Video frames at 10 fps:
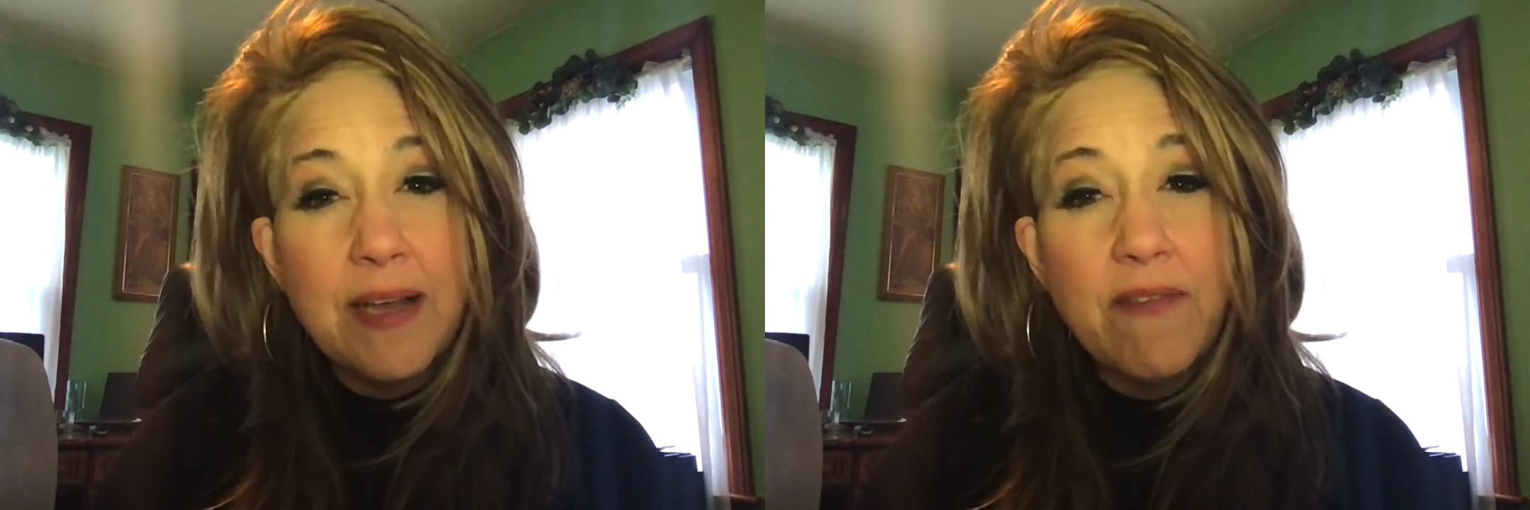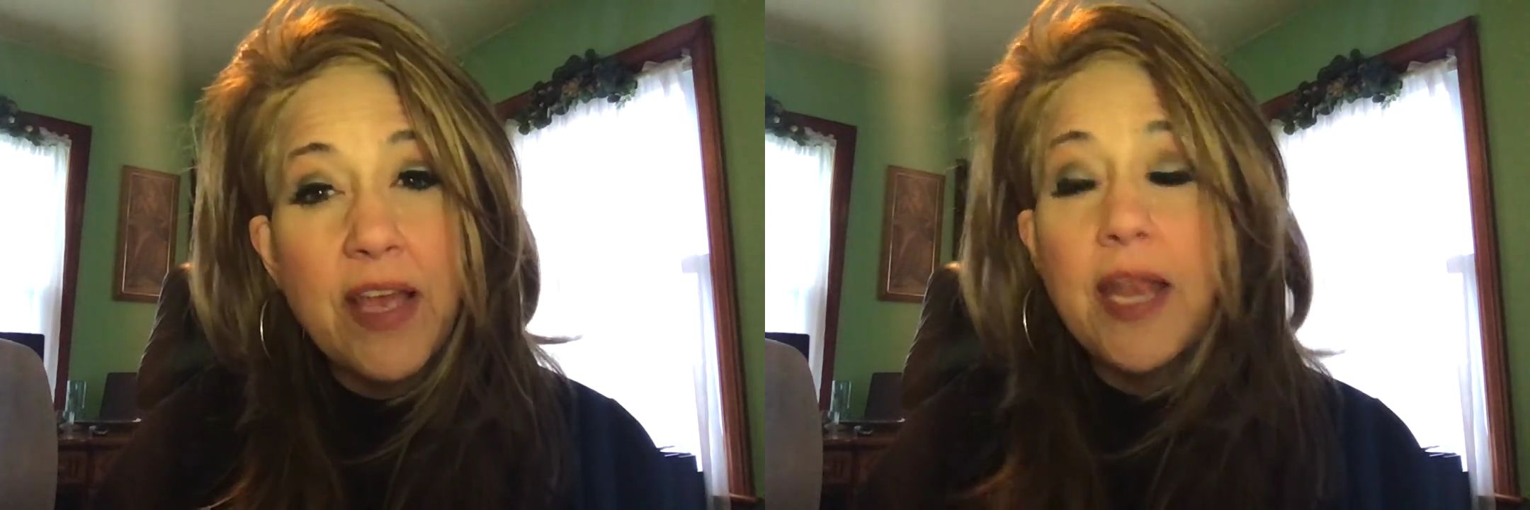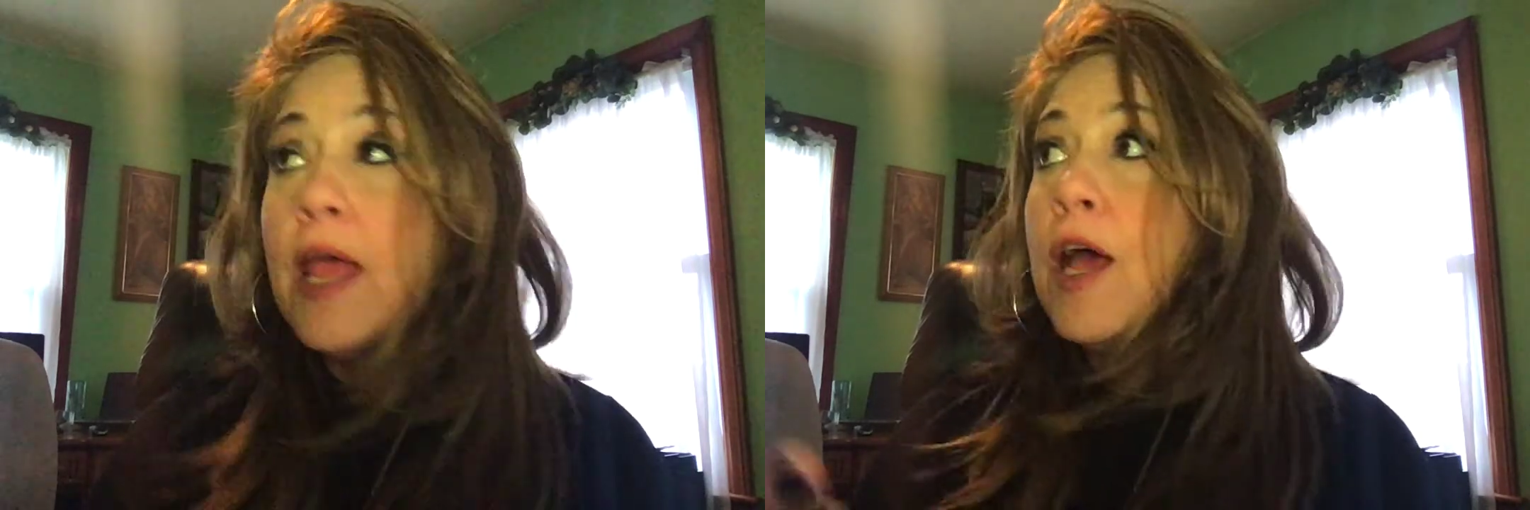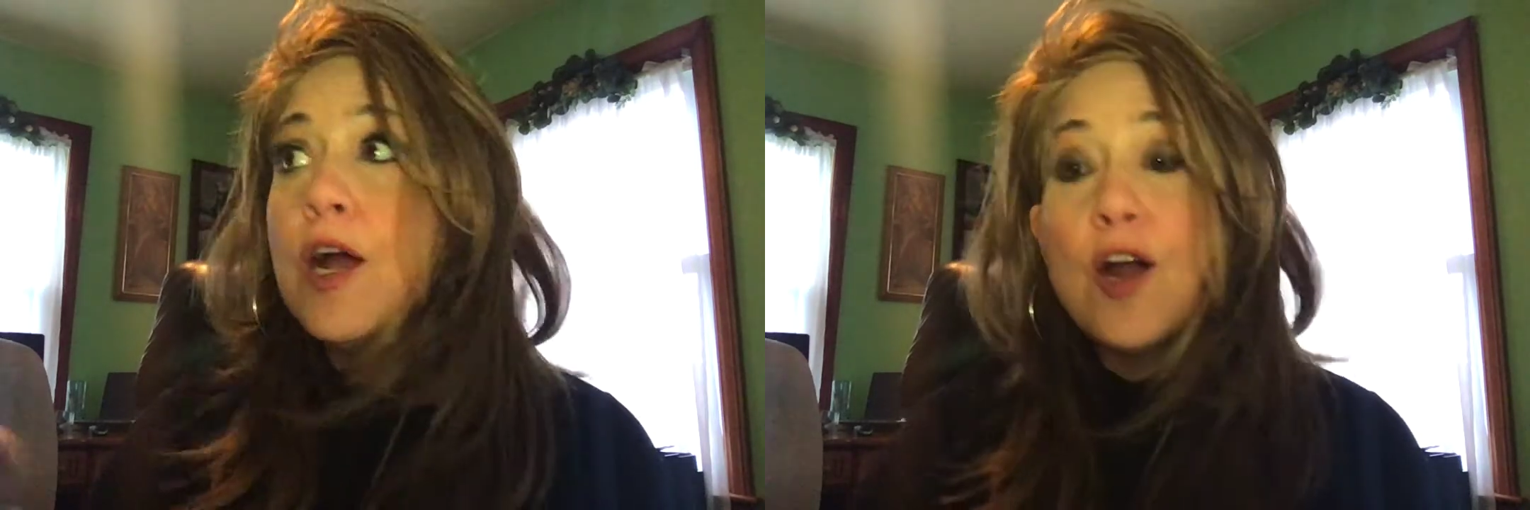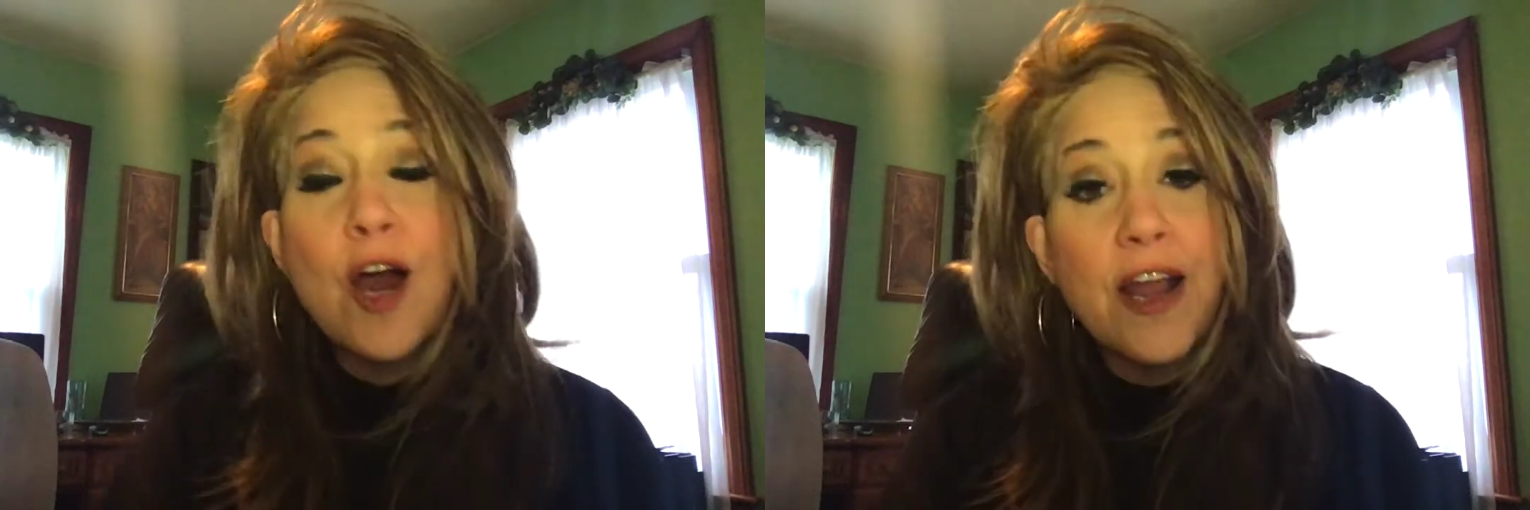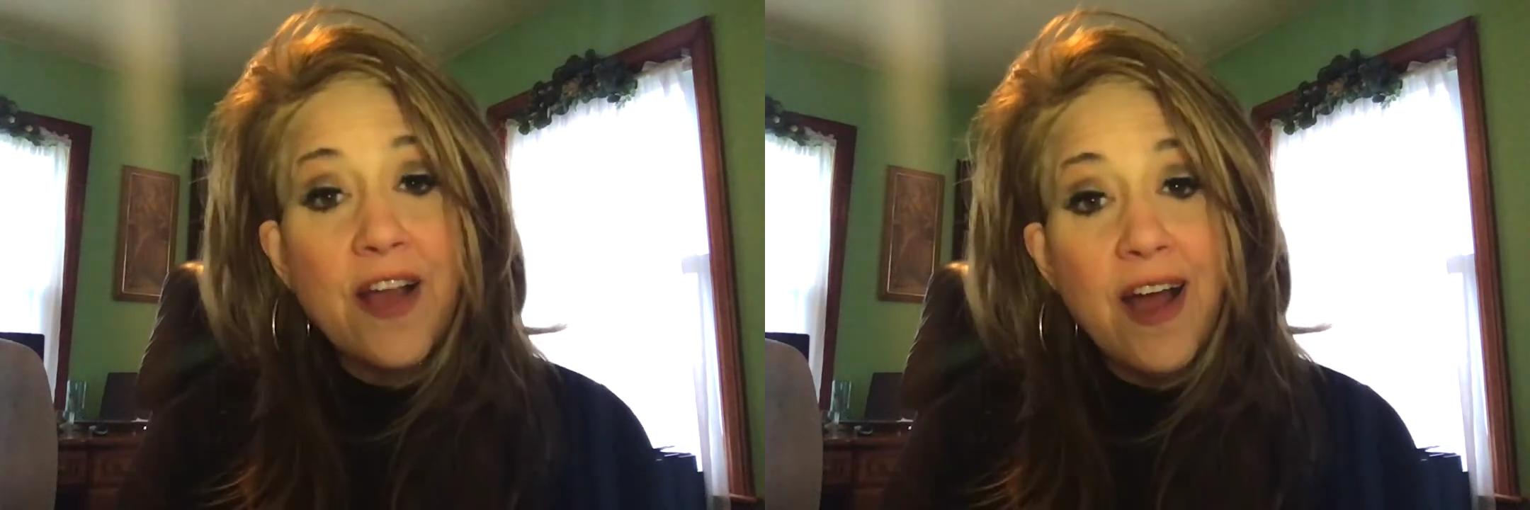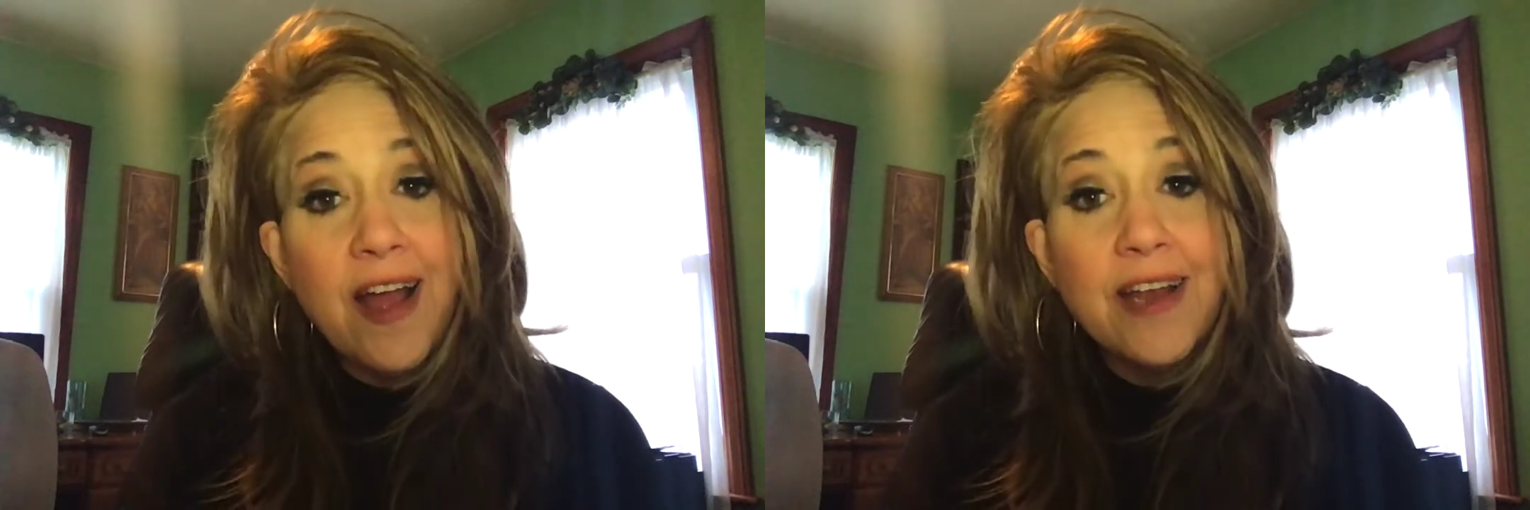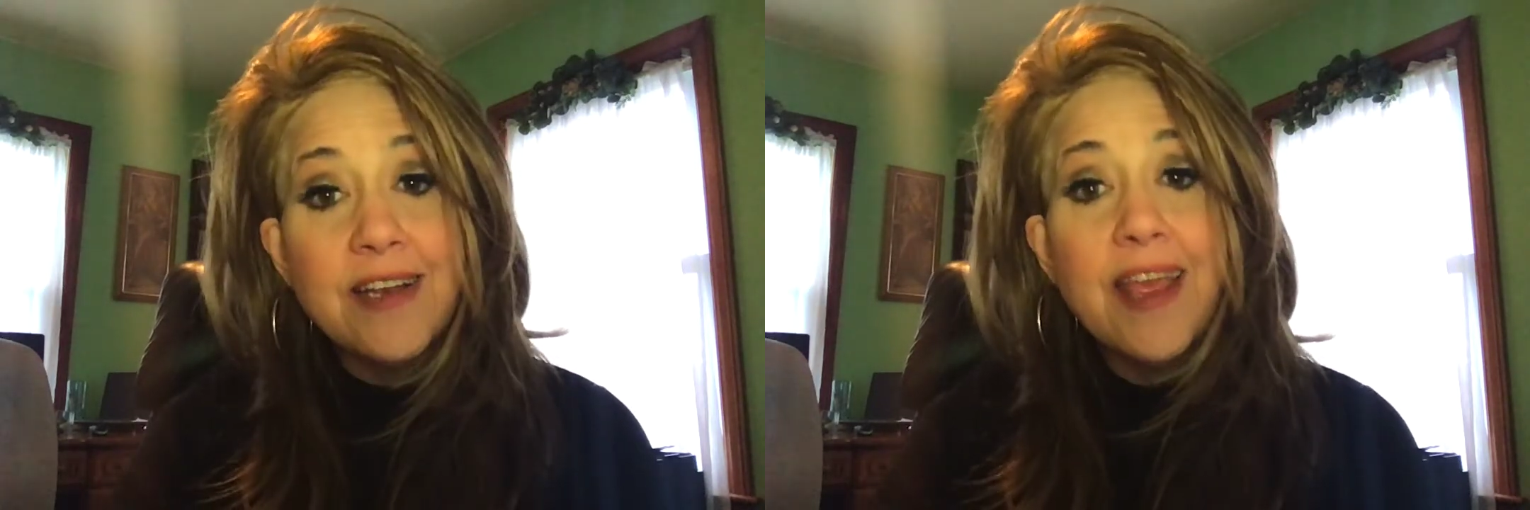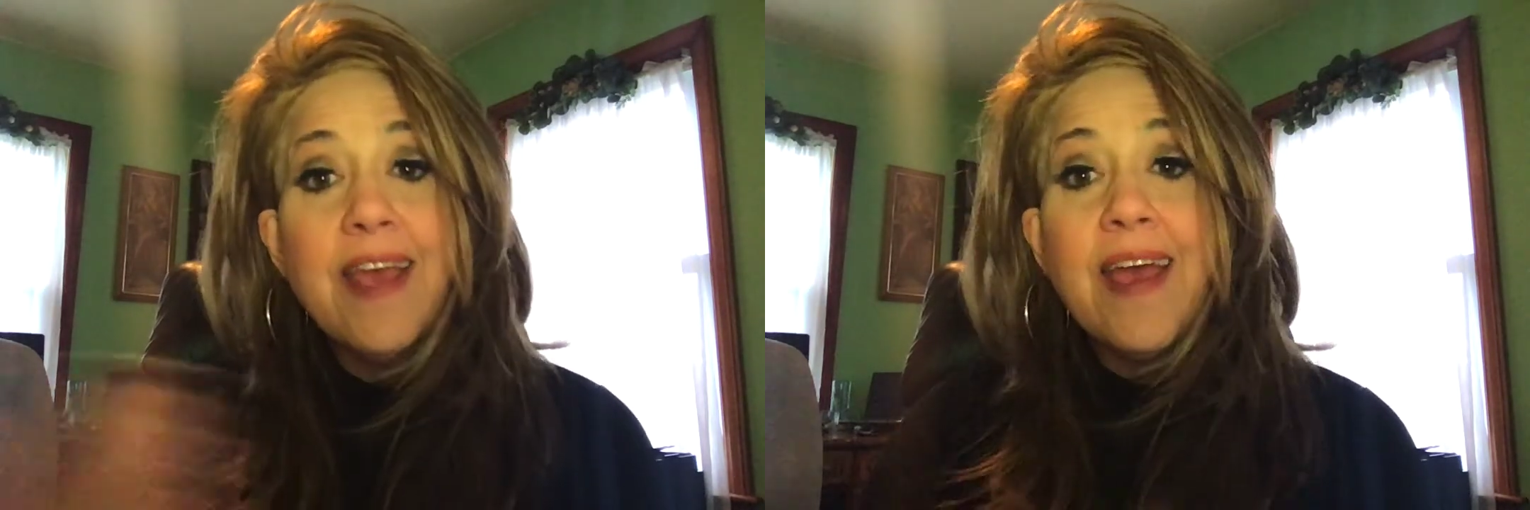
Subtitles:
of it caught on,